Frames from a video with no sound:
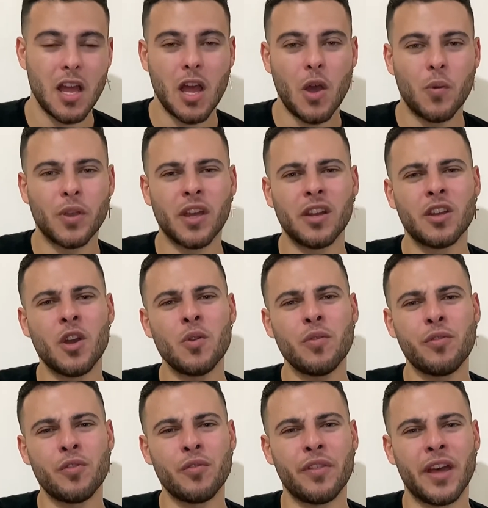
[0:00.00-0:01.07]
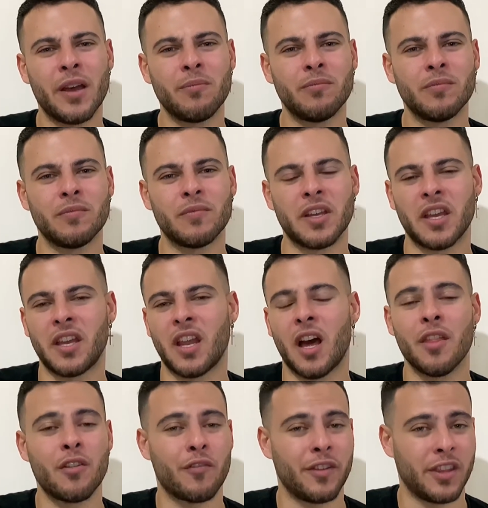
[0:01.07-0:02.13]
We're gonna go through them in
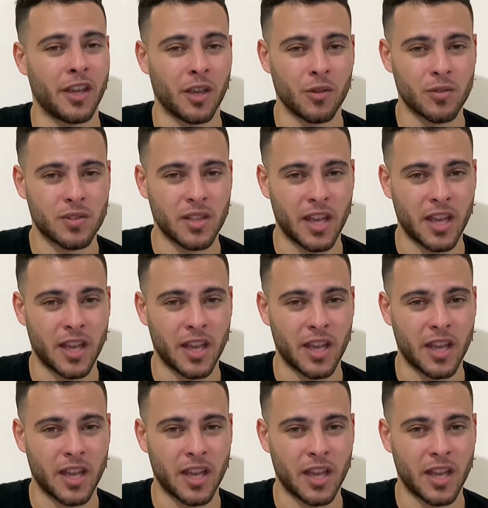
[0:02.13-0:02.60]
other videos